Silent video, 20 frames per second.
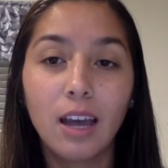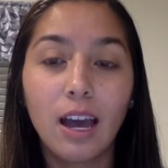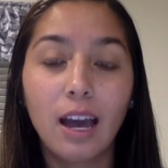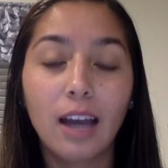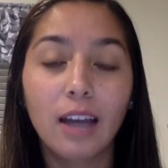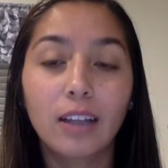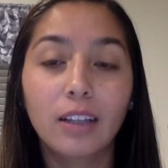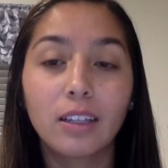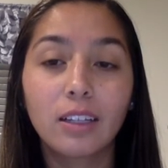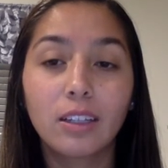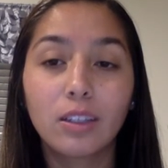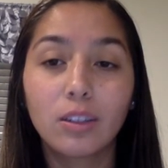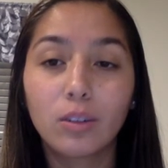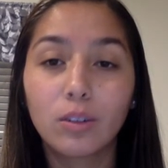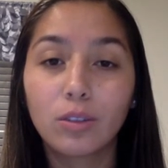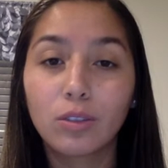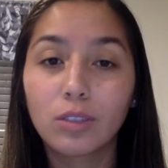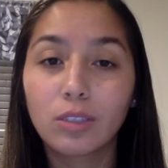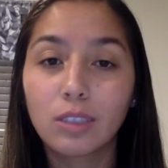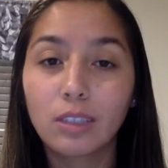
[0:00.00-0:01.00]
I cleaned the
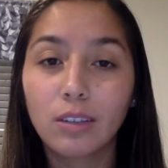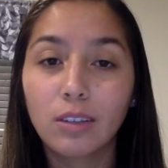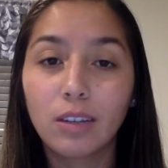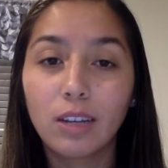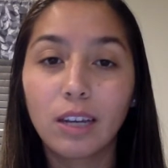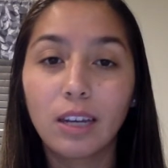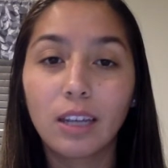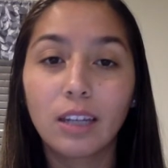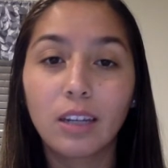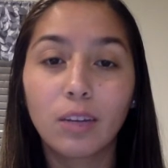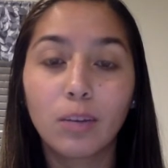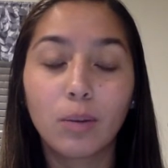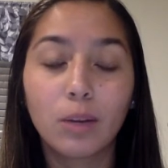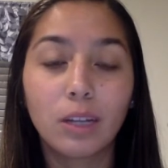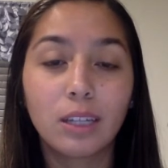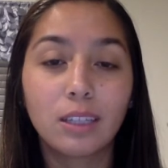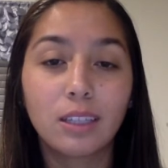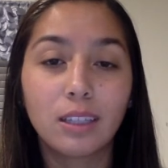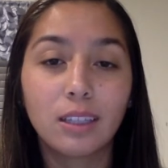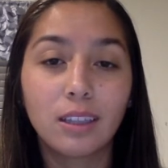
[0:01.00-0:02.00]
ultrasound head, and while I
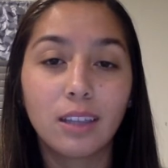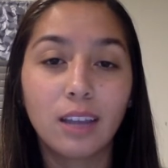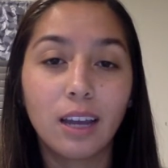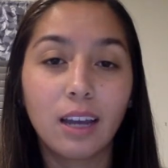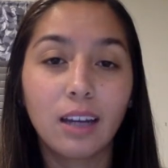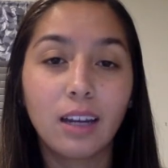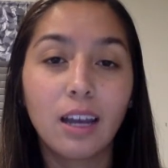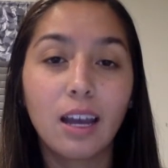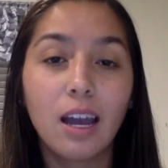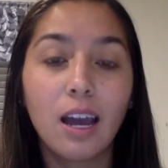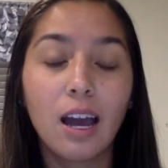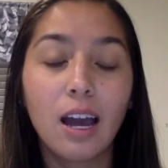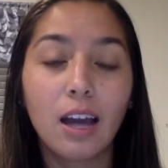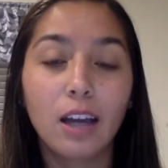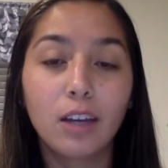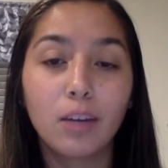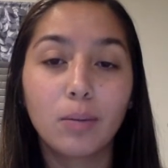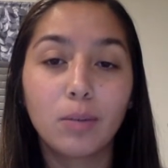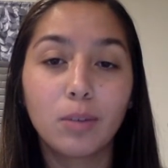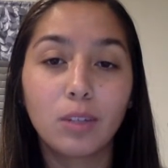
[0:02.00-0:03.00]
did that, I
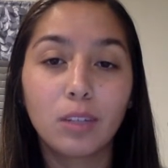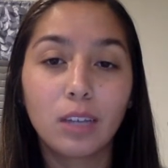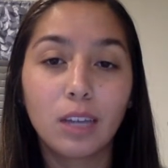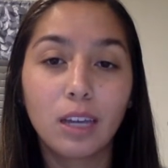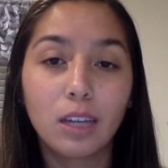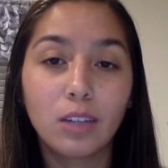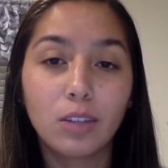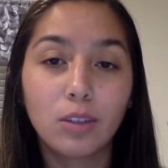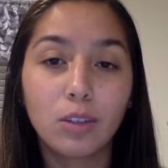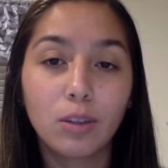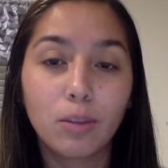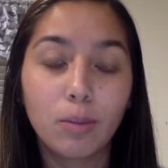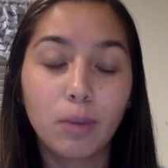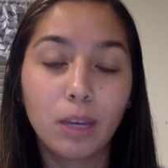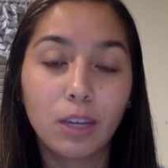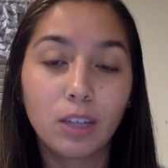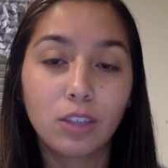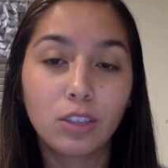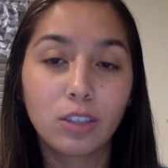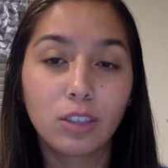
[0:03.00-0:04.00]
communicated to the
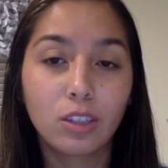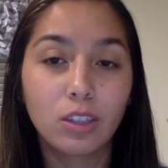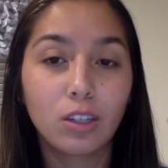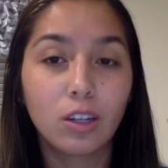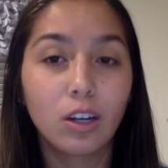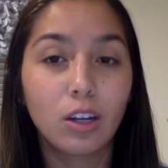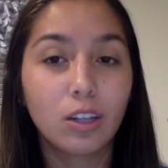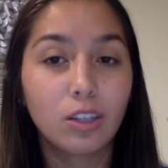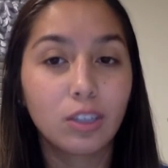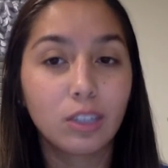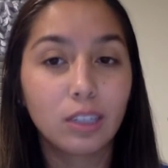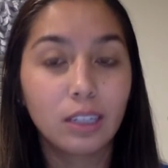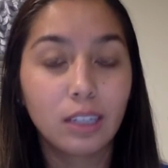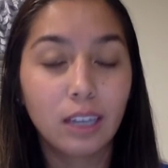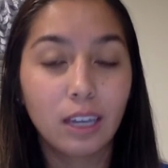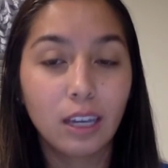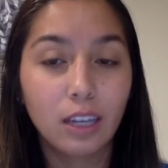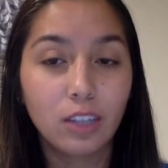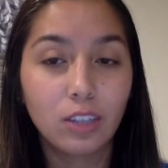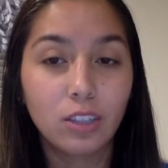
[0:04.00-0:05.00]
patient the
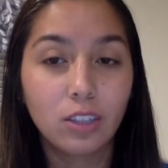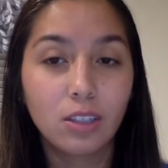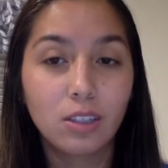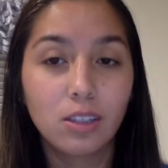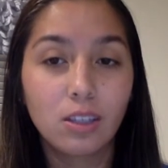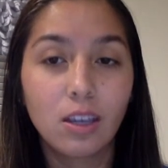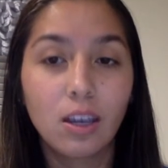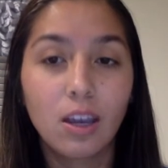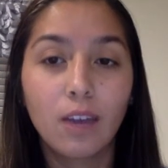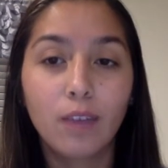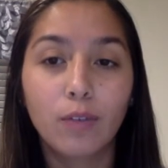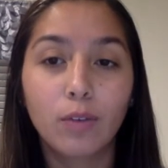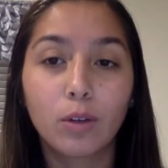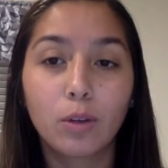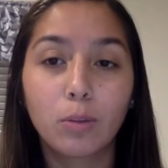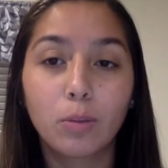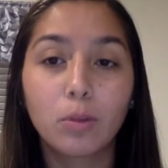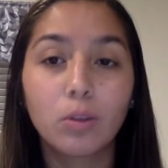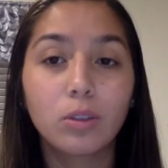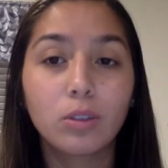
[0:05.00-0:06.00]
contraindications for a
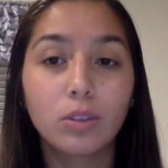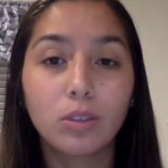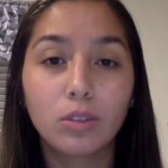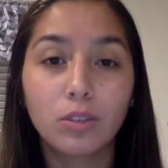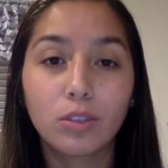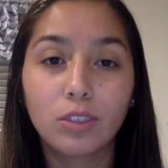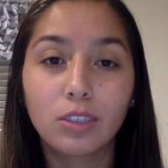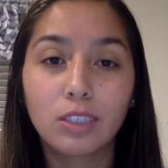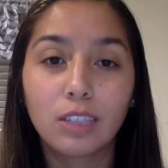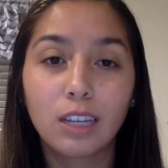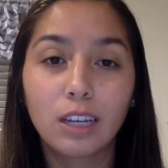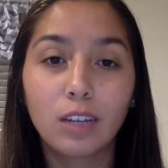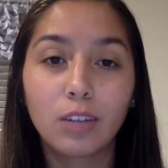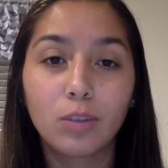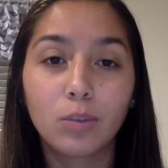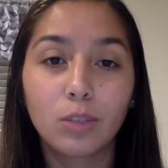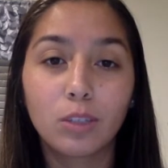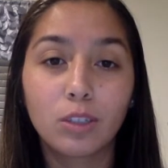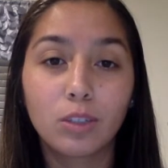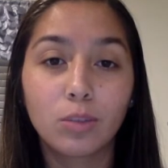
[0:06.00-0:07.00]
pulse ultrasound,
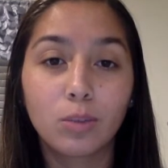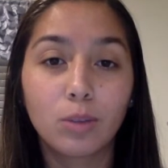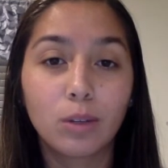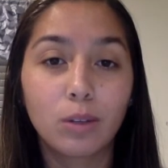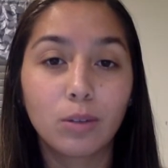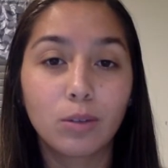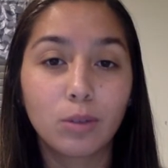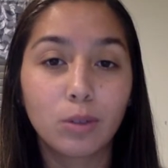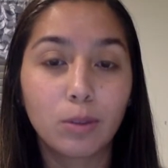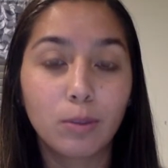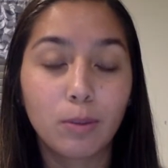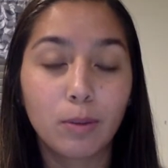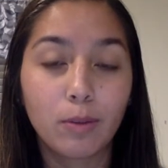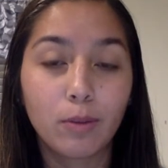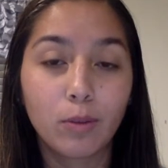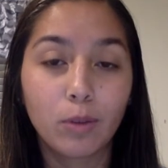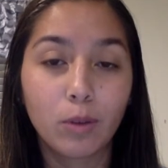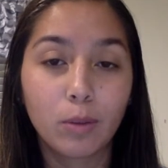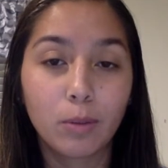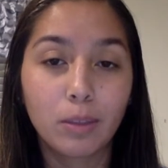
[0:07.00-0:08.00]
which is what I was going to
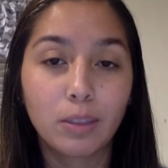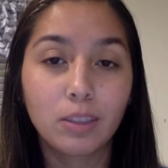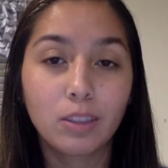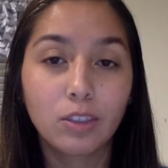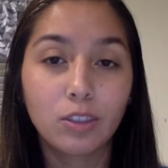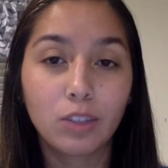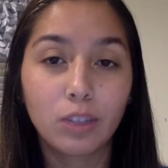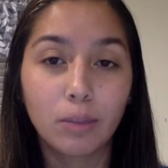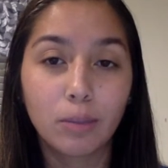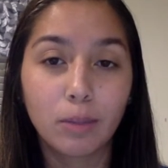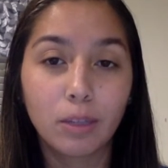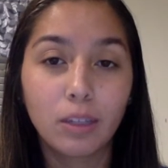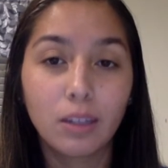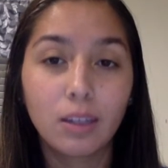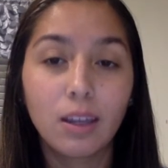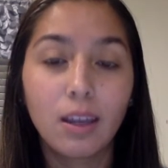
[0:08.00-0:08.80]
perform as the treatment.